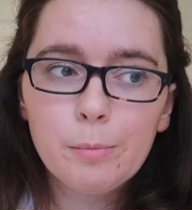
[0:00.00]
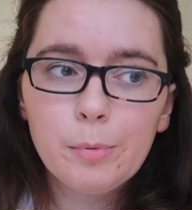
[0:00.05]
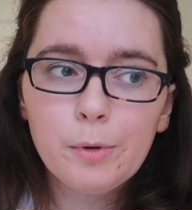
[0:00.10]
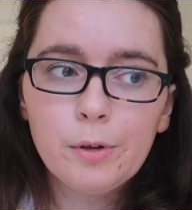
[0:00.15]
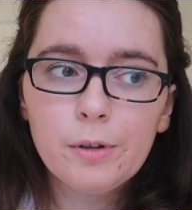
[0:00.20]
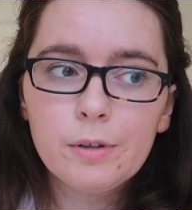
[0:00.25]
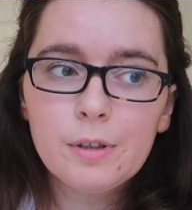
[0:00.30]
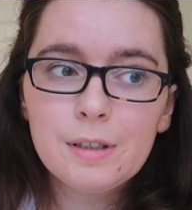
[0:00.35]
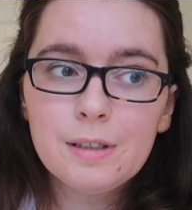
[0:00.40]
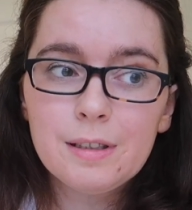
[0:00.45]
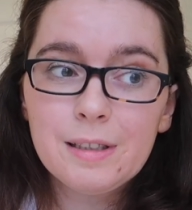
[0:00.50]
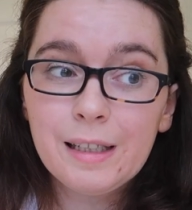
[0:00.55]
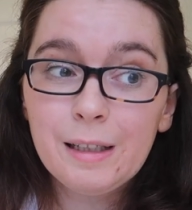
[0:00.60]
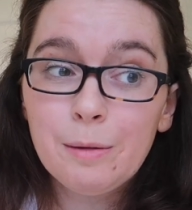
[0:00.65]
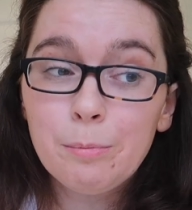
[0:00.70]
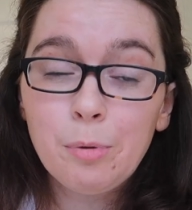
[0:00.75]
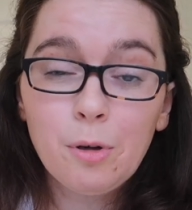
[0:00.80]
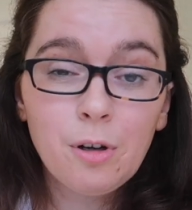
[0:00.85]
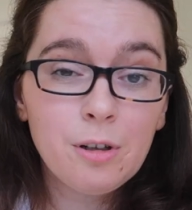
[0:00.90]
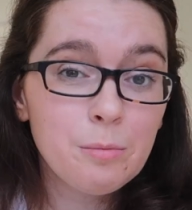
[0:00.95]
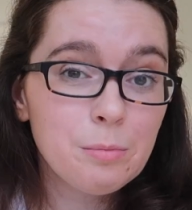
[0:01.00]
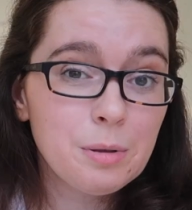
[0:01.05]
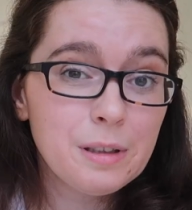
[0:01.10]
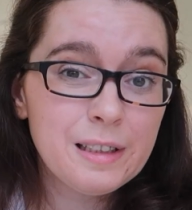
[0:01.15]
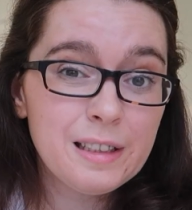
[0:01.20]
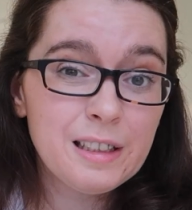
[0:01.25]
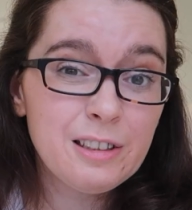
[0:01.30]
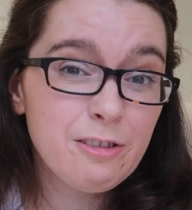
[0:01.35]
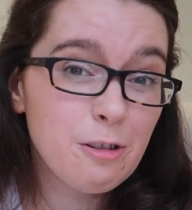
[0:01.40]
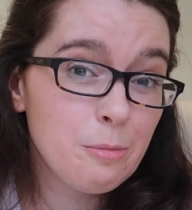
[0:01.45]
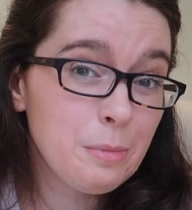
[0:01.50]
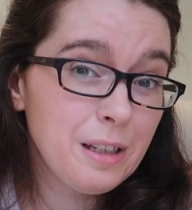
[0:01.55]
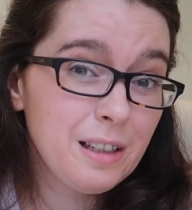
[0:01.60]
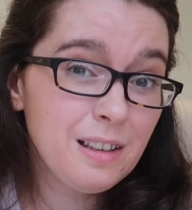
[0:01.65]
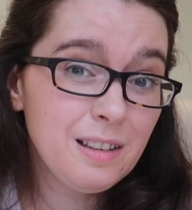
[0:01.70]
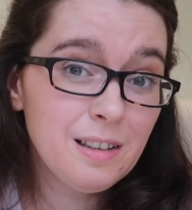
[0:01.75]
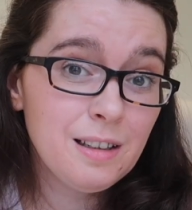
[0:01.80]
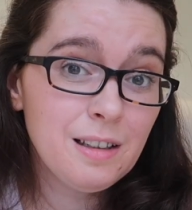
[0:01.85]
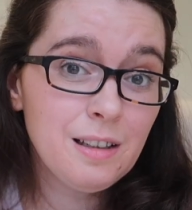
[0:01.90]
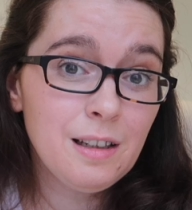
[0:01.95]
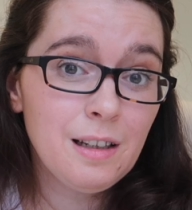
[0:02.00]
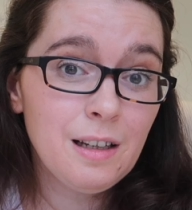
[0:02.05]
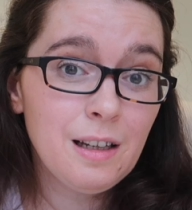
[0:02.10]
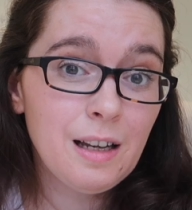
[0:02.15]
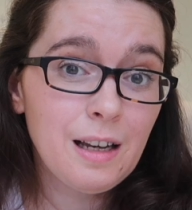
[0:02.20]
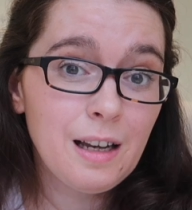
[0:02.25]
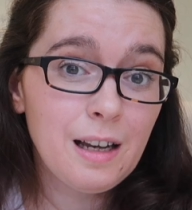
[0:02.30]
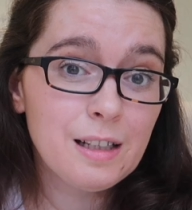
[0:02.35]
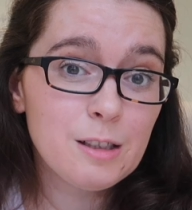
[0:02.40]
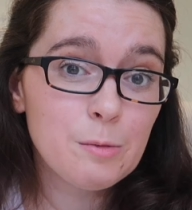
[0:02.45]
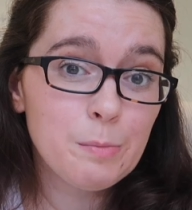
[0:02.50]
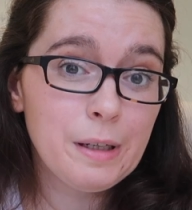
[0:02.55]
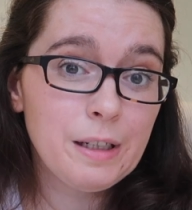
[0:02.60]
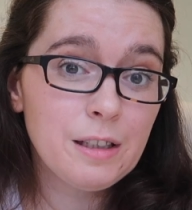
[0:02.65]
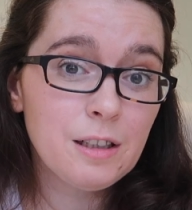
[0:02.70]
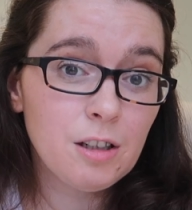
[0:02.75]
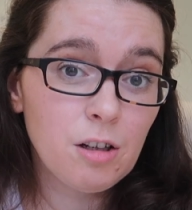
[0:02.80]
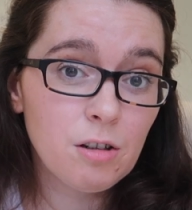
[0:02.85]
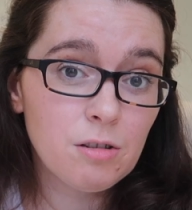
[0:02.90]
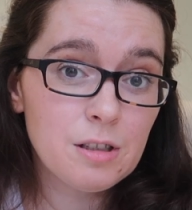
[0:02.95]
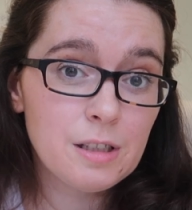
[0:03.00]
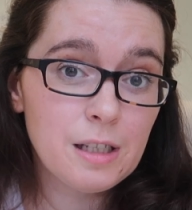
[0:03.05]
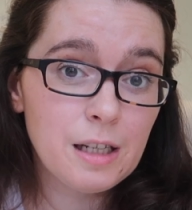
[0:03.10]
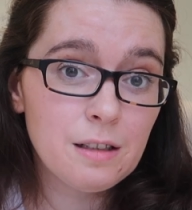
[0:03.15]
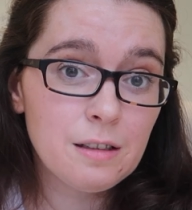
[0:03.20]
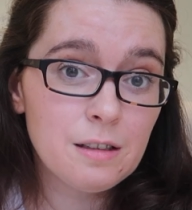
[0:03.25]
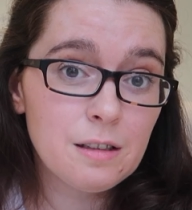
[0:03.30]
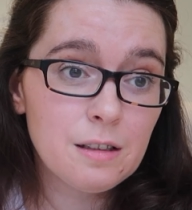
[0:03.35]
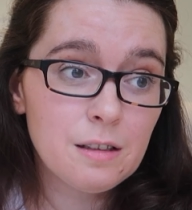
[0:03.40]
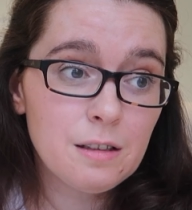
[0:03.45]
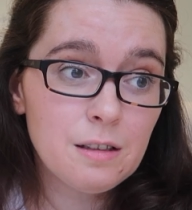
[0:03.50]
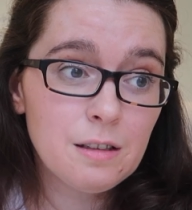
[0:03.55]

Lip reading: But the deep point blade for me has been a godsend.